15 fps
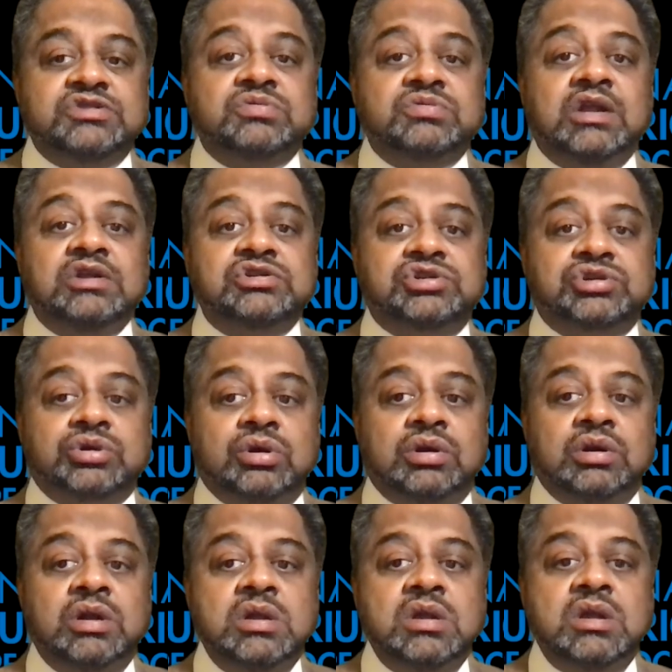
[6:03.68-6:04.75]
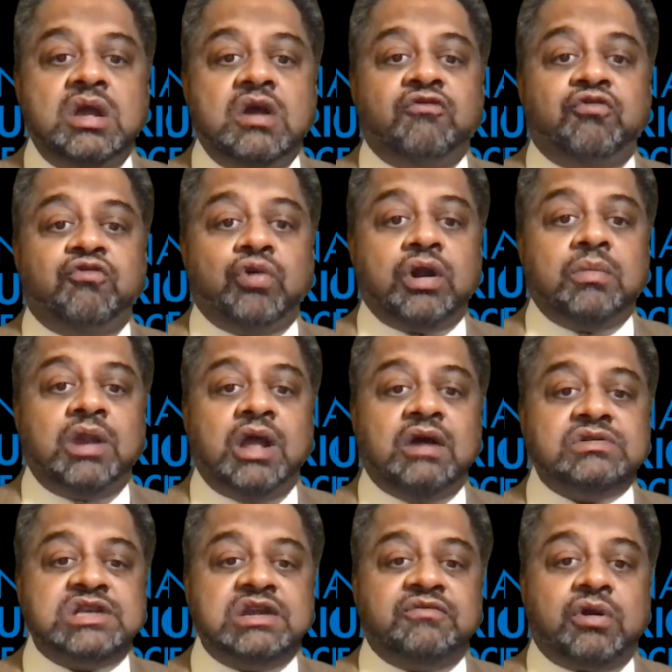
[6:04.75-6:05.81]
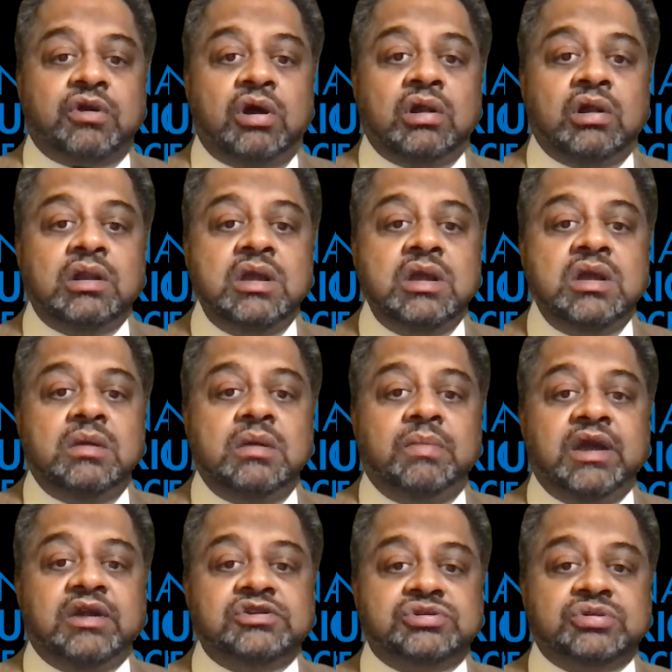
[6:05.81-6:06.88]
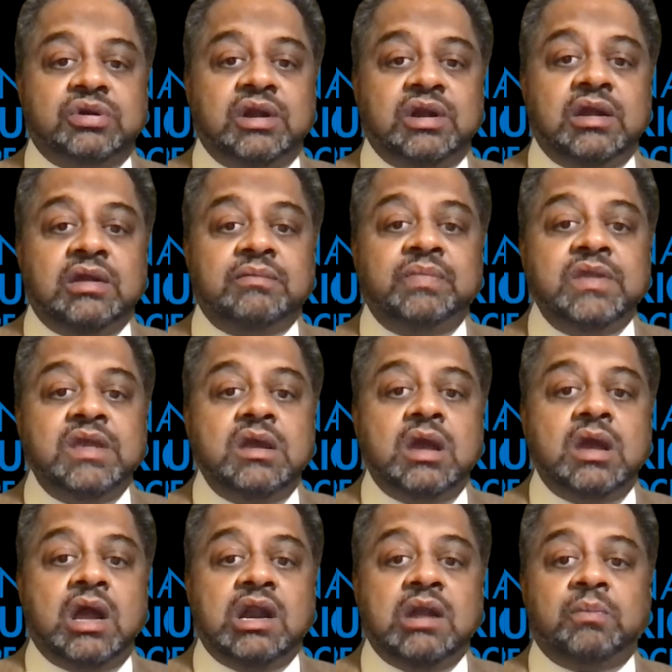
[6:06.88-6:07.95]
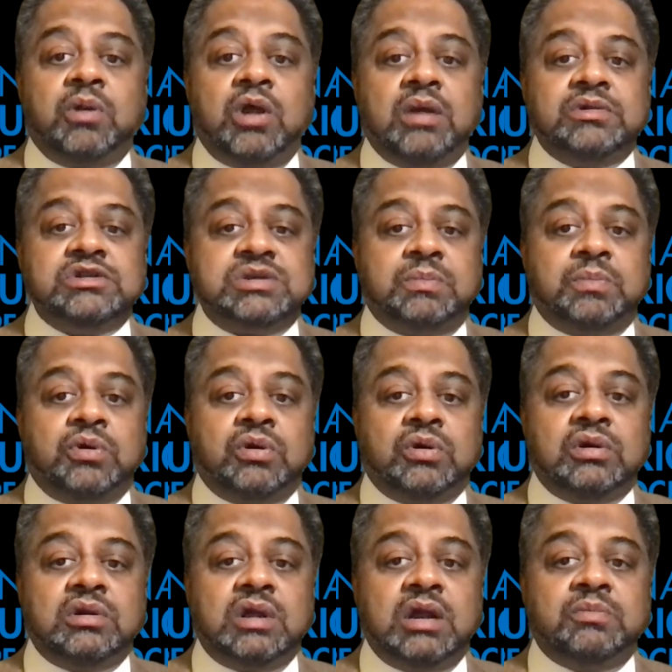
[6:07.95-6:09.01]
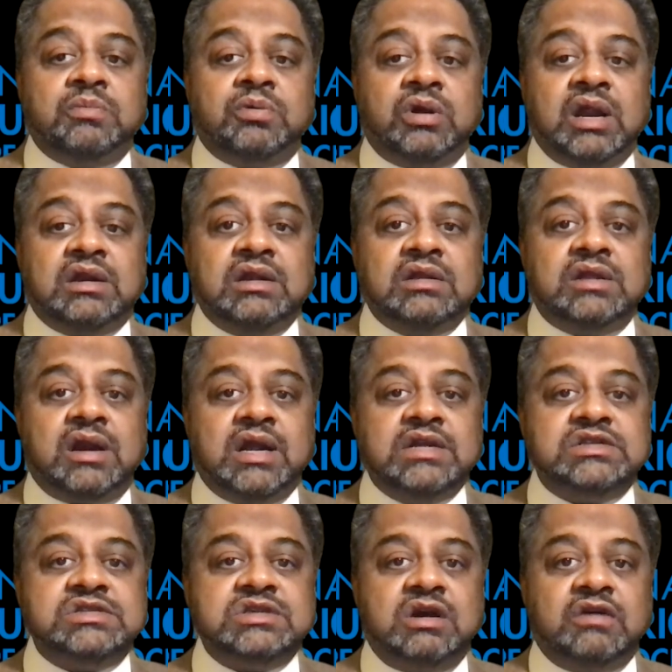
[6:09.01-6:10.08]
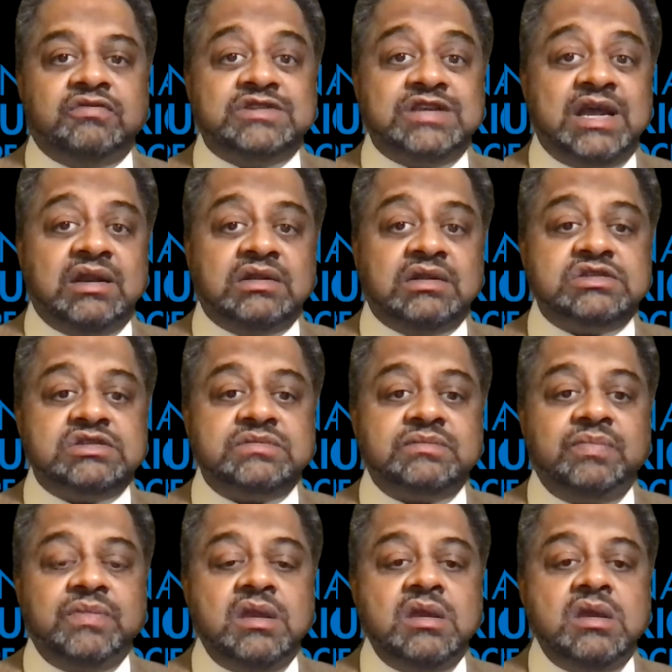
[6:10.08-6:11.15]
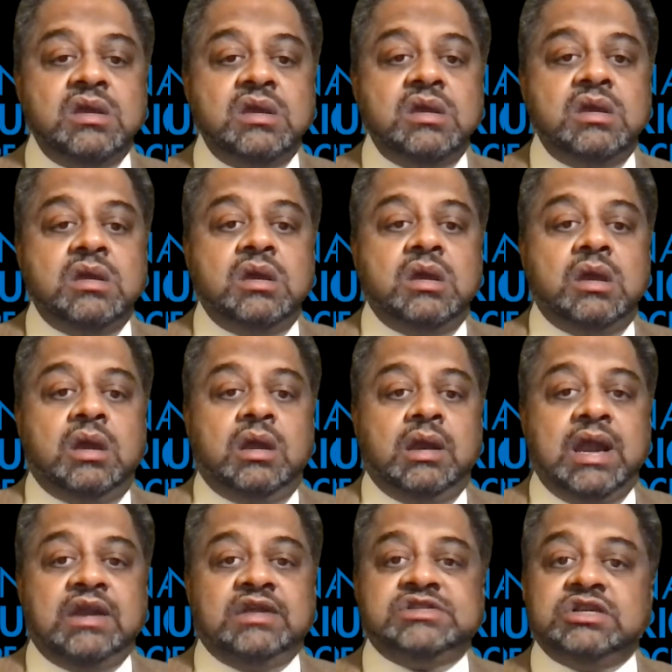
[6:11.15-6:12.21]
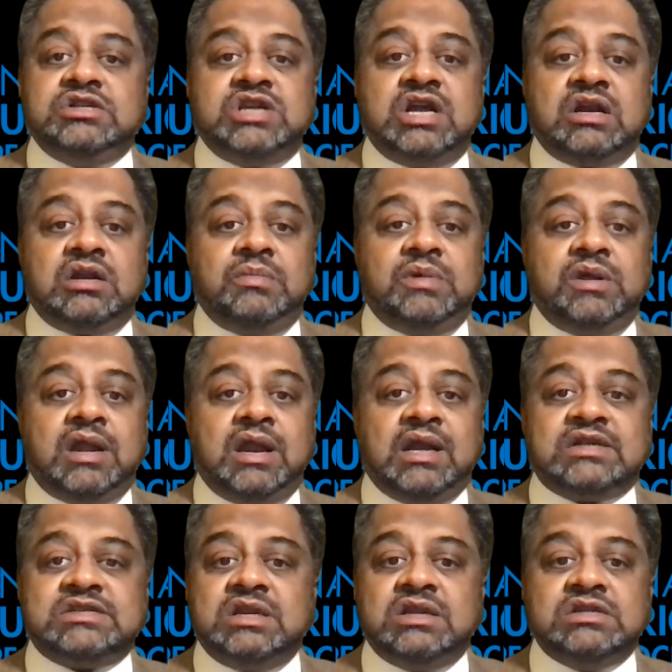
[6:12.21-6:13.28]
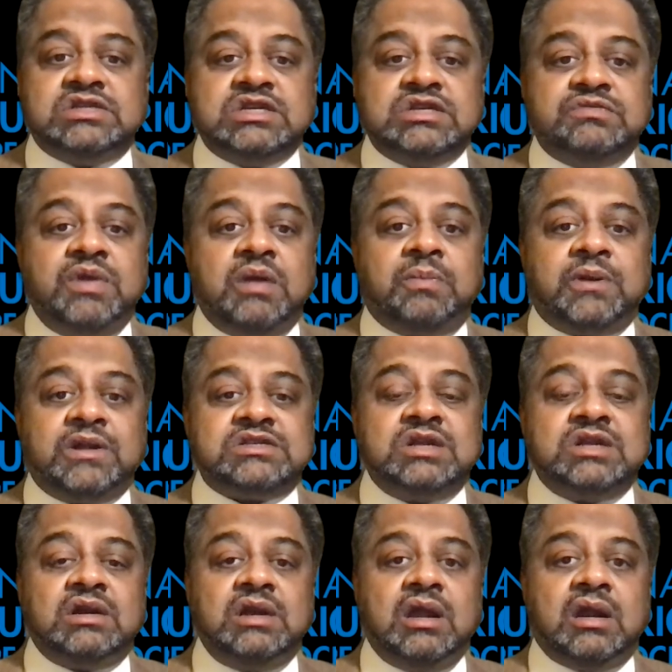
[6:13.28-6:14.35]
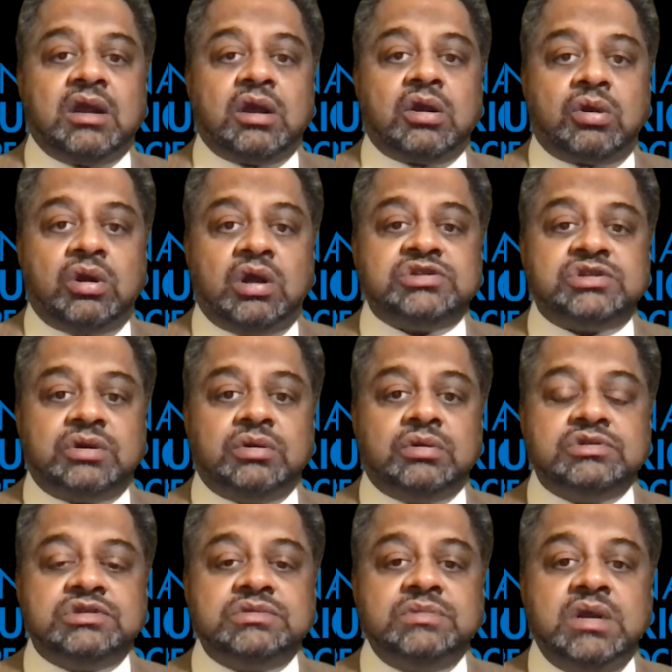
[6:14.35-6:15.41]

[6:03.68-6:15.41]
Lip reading: will ensure affordable housing for all by ensuring unemployment support and protecting the rights of tenants. Ladies and gentlemen and excellencies, we are presently at a crossroads.